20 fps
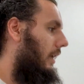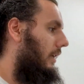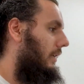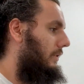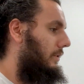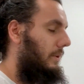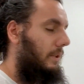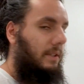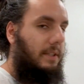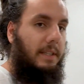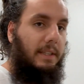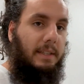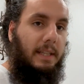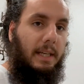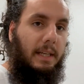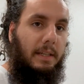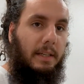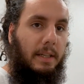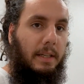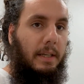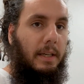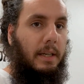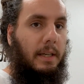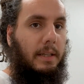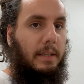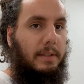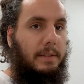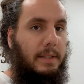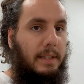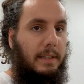So let's get that done.
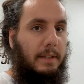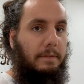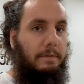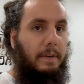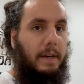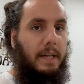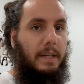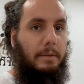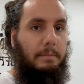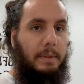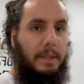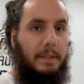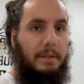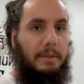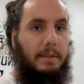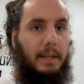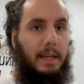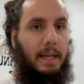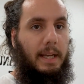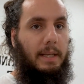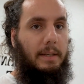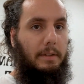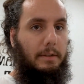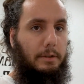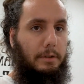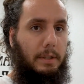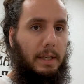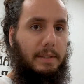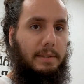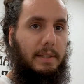Let's get the file built and
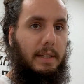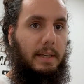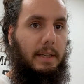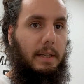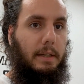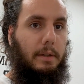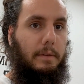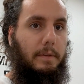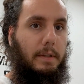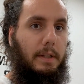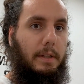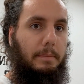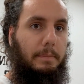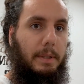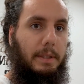try sending it over to the